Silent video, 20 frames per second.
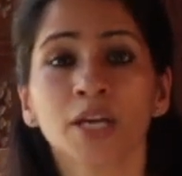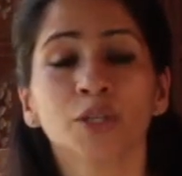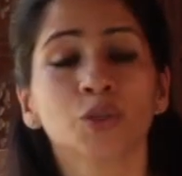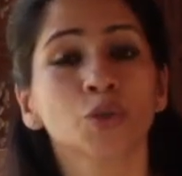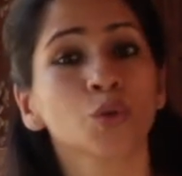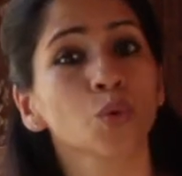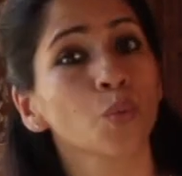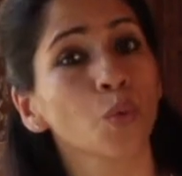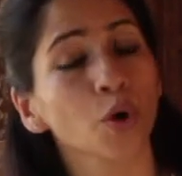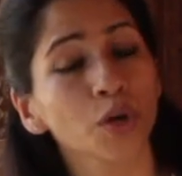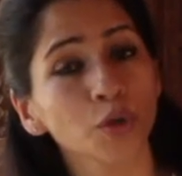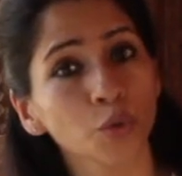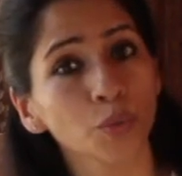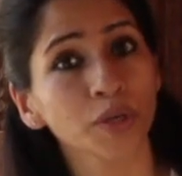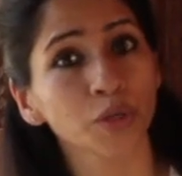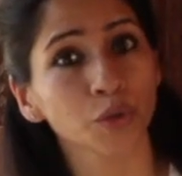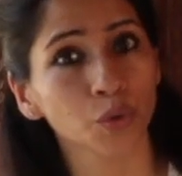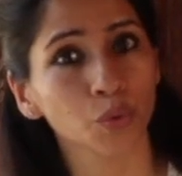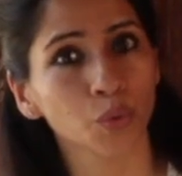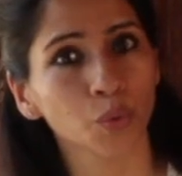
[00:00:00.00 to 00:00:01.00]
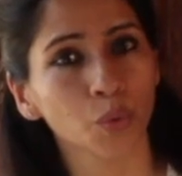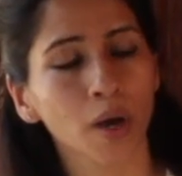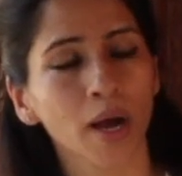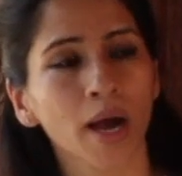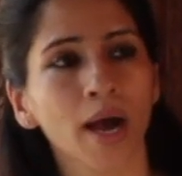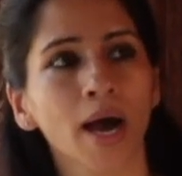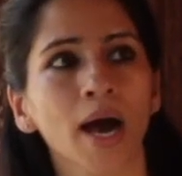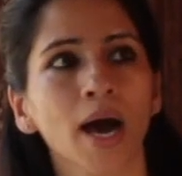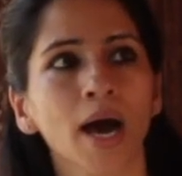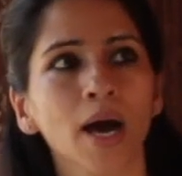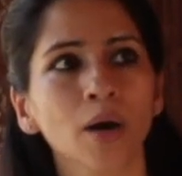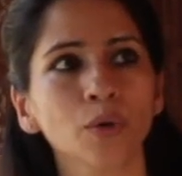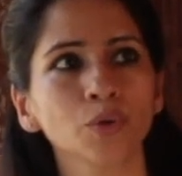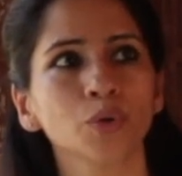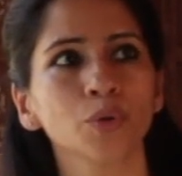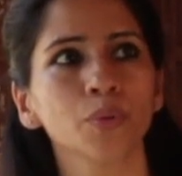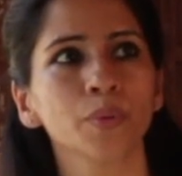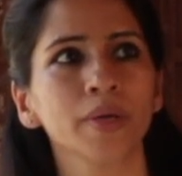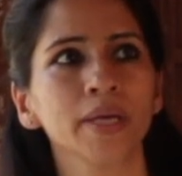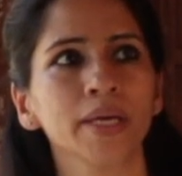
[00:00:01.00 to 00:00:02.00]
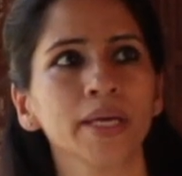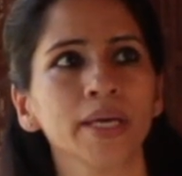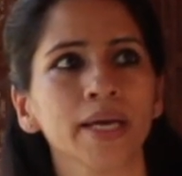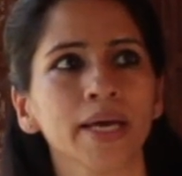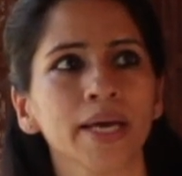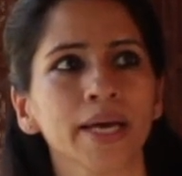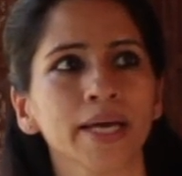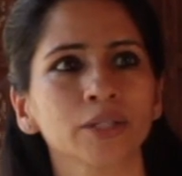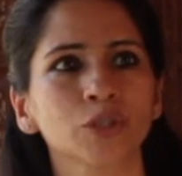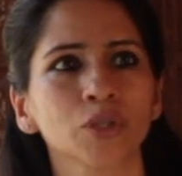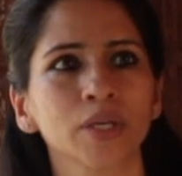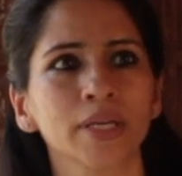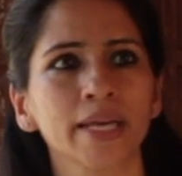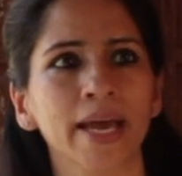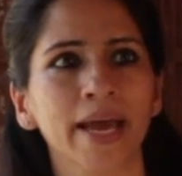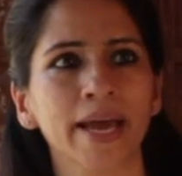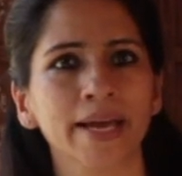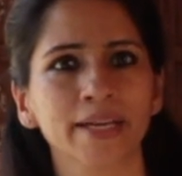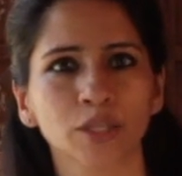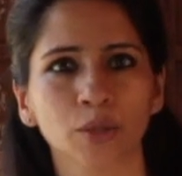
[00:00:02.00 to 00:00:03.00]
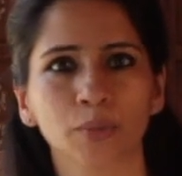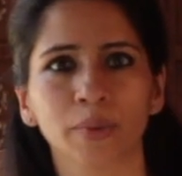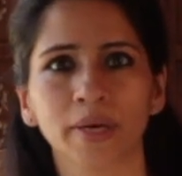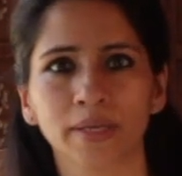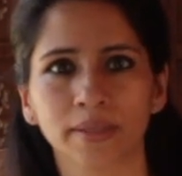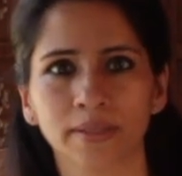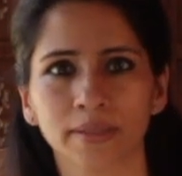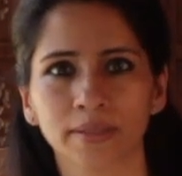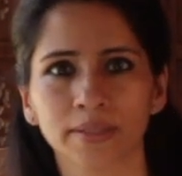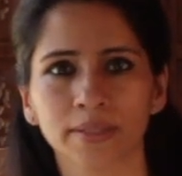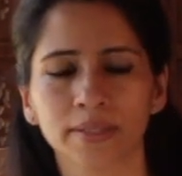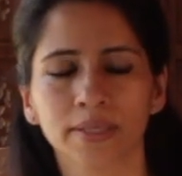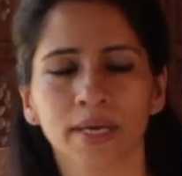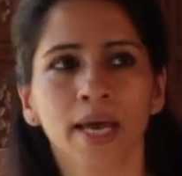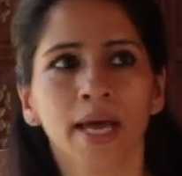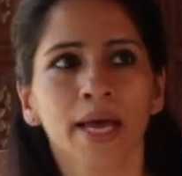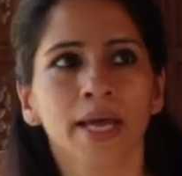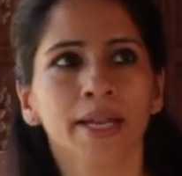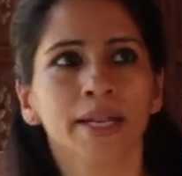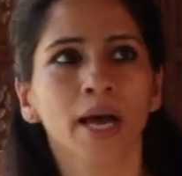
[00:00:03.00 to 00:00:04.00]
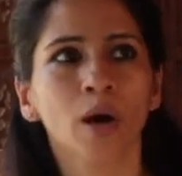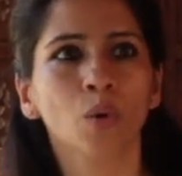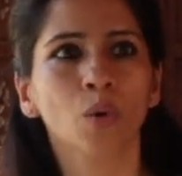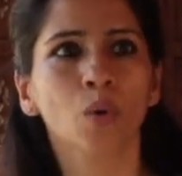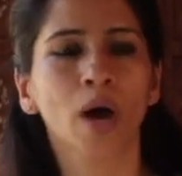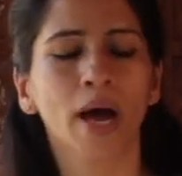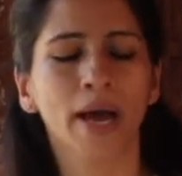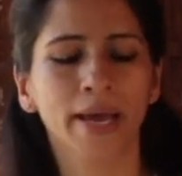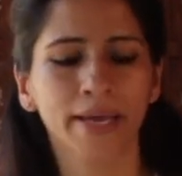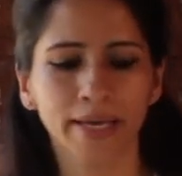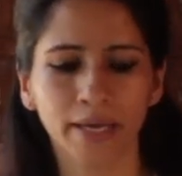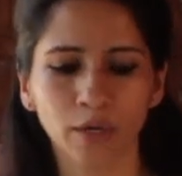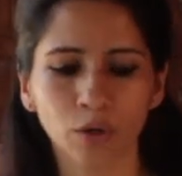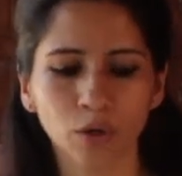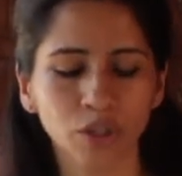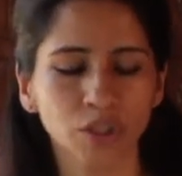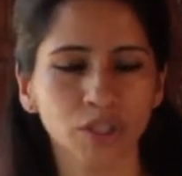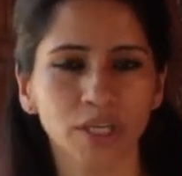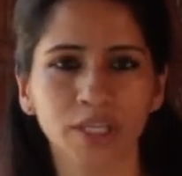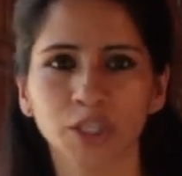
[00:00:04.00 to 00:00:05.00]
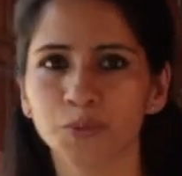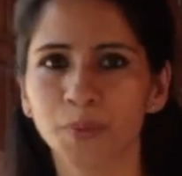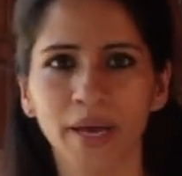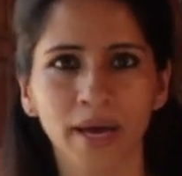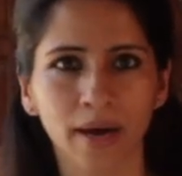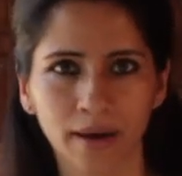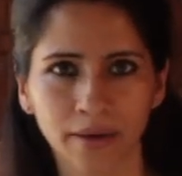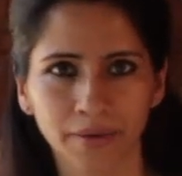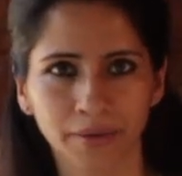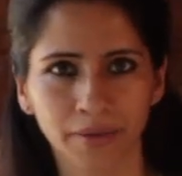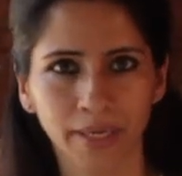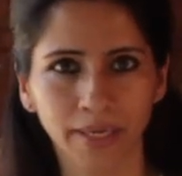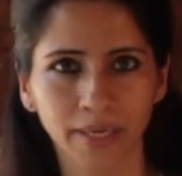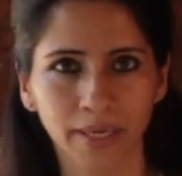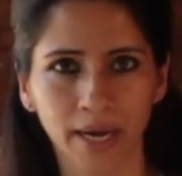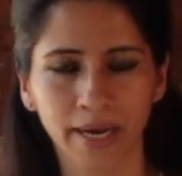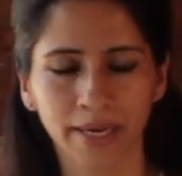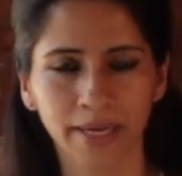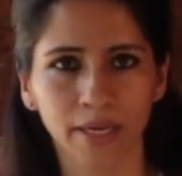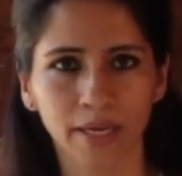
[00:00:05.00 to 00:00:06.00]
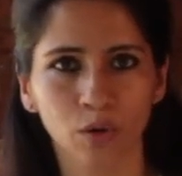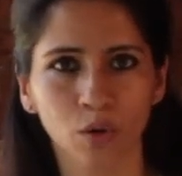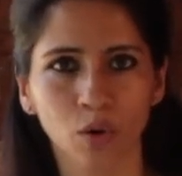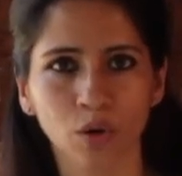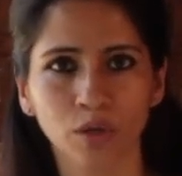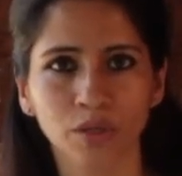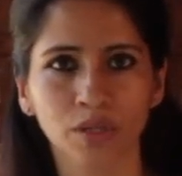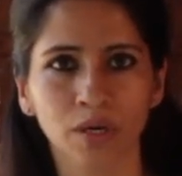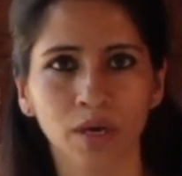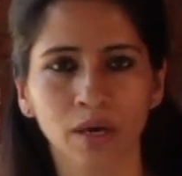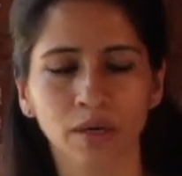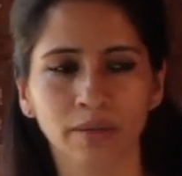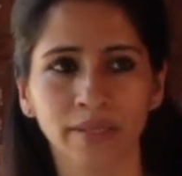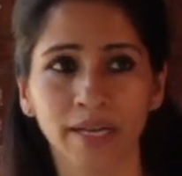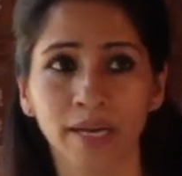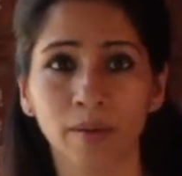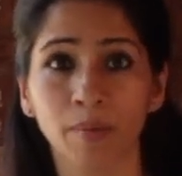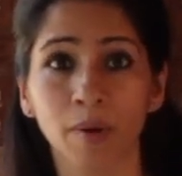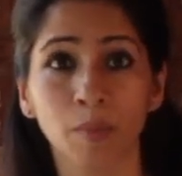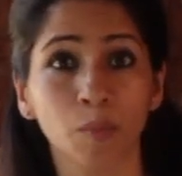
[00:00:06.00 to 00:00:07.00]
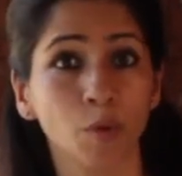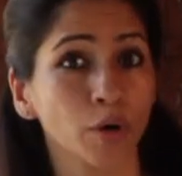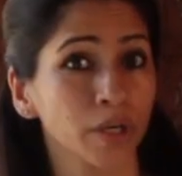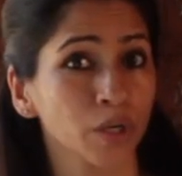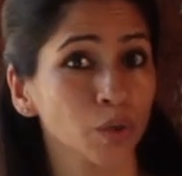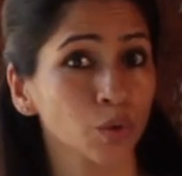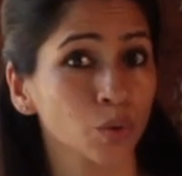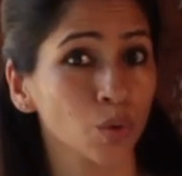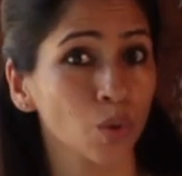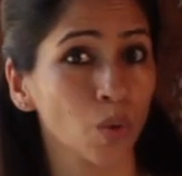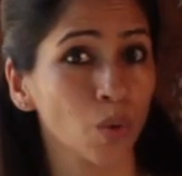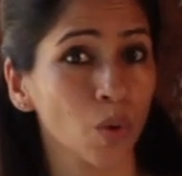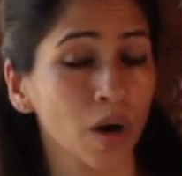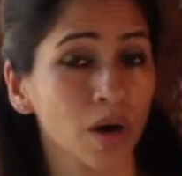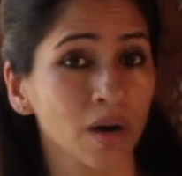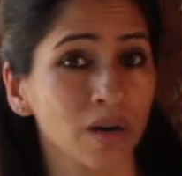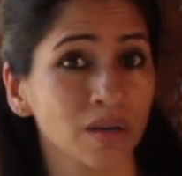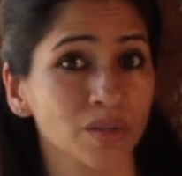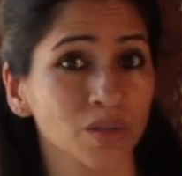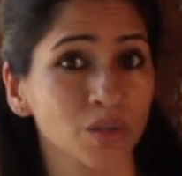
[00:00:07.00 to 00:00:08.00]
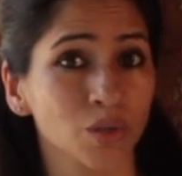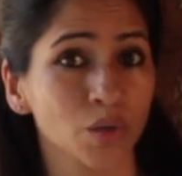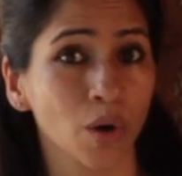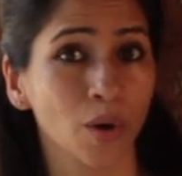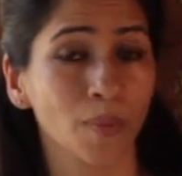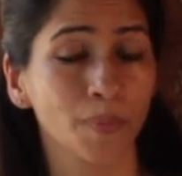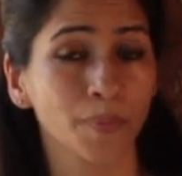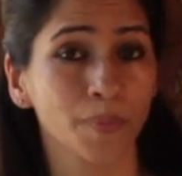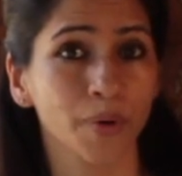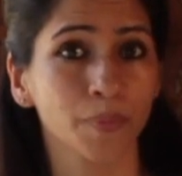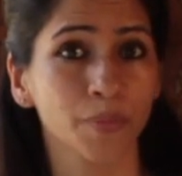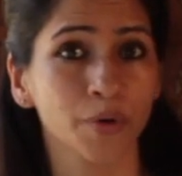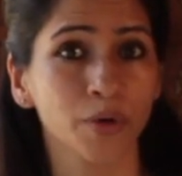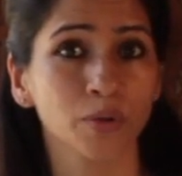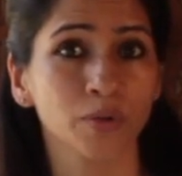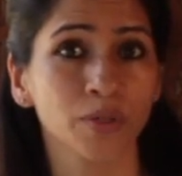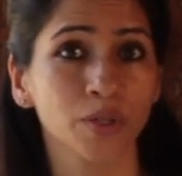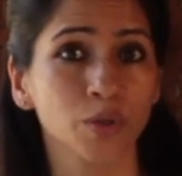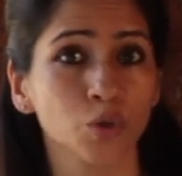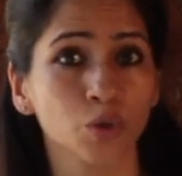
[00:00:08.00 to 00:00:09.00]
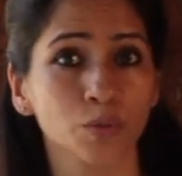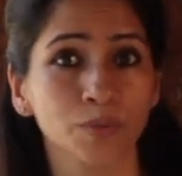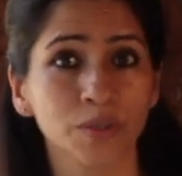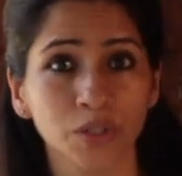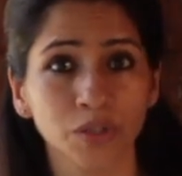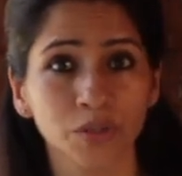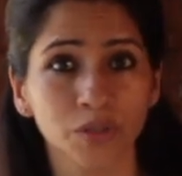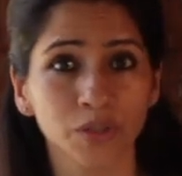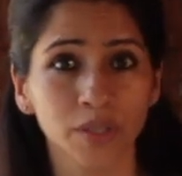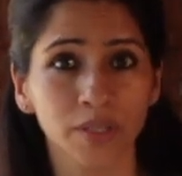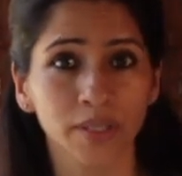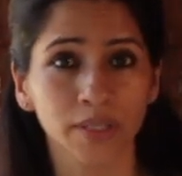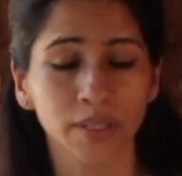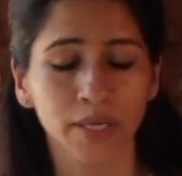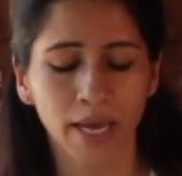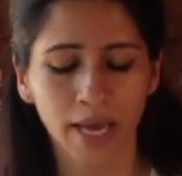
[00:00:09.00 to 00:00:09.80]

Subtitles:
So what do we do? How do we actually activate this? Now I cannot change my heart rate. I cannot tell my body to stop producing so much insulin.